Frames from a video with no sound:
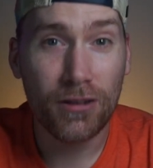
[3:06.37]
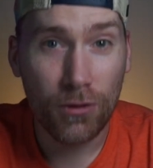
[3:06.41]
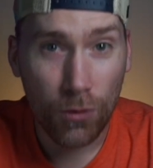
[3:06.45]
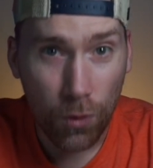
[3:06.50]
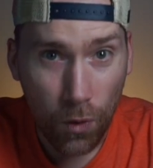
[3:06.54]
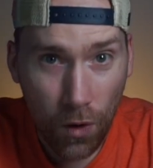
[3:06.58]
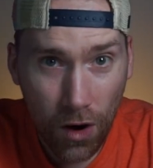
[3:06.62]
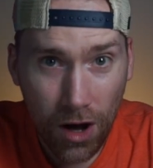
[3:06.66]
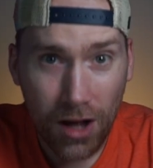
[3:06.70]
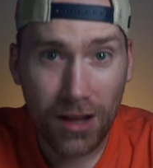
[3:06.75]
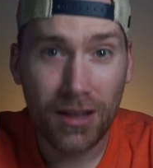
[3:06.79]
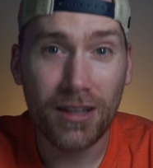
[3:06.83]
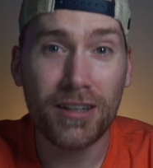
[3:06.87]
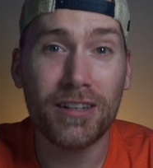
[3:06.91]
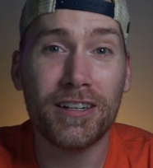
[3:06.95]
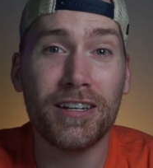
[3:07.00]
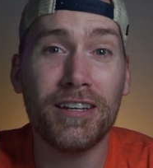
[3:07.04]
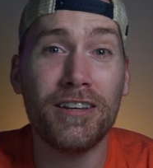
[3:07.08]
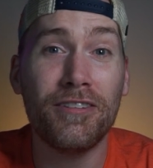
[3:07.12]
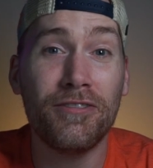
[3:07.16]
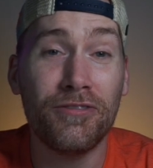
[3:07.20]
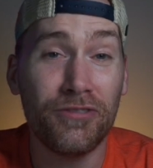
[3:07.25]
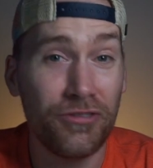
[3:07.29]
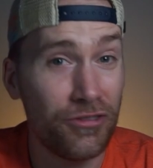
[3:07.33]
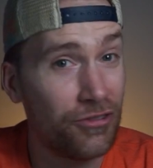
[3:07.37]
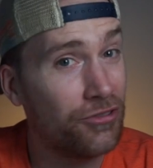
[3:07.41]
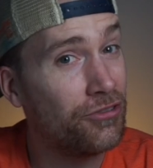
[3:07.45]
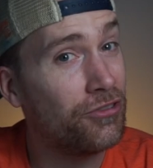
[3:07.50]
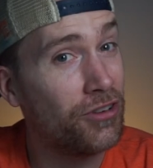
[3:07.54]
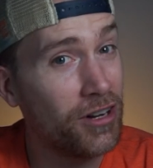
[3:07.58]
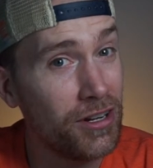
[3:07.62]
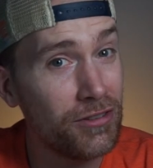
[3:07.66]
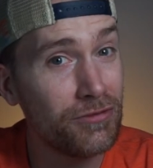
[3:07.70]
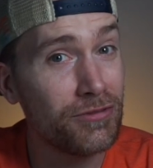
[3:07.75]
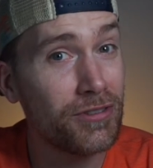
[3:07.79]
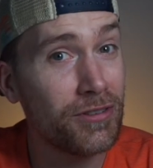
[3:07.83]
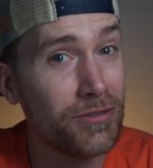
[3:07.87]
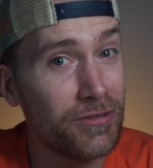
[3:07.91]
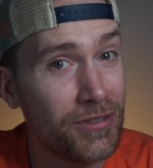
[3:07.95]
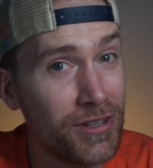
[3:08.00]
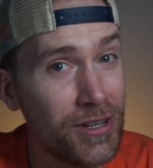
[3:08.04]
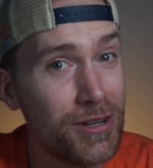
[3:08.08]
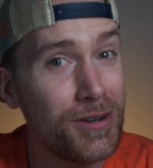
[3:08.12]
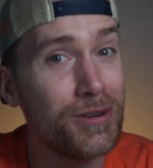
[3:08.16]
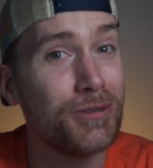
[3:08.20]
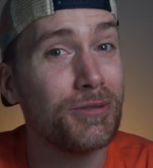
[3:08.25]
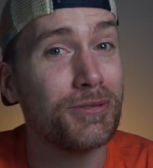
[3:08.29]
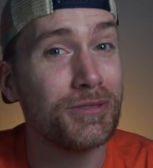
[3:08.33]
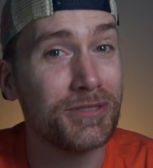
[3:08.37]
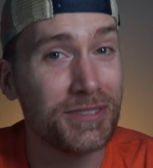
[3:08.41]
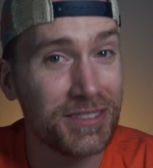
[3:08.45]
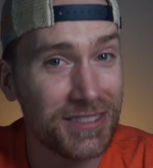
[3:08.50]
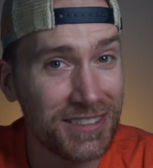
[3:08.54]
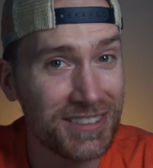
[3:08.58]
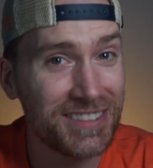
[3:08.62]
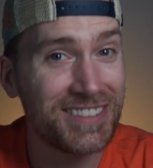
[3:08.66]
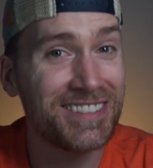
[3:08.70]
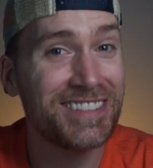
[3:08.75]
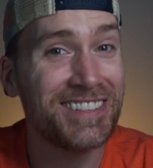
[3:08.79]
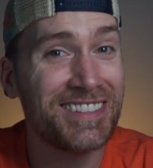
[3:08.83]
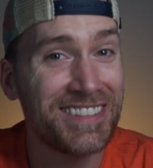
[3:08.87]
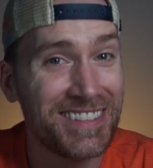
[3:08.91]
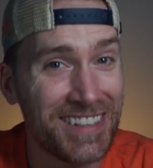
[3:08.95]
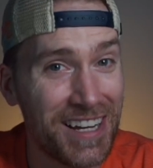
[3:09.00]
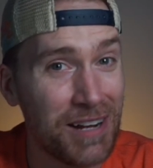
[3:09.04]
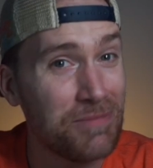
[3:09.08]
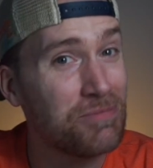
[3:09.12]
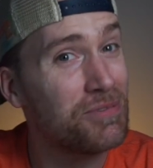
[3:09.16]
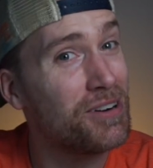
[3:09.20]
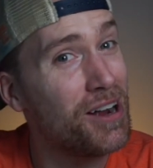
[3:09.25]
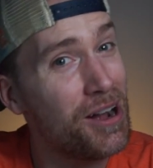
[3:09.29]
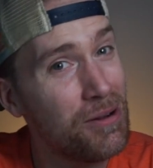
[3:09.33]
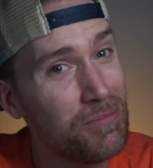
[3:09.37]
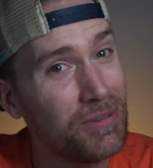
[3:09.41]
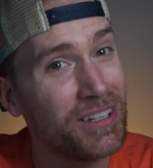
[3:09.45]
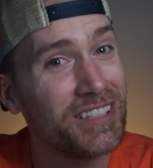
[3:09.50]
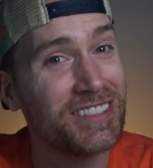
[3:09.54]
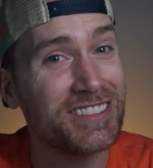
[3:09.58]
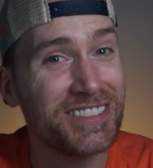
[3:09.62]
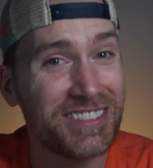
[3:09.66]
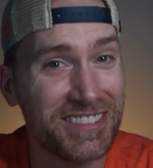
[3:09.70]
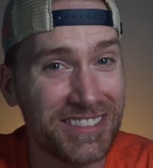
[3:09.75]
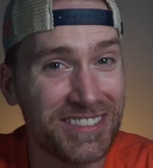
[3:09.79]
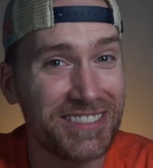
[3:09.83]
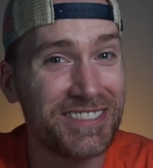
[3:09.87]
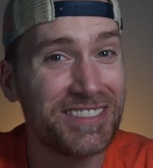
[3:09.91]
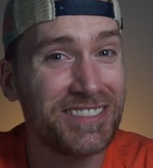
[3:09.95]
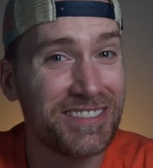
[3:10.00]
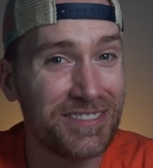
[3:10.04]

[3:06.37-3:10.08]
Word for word: quality, fun reviews. I promise.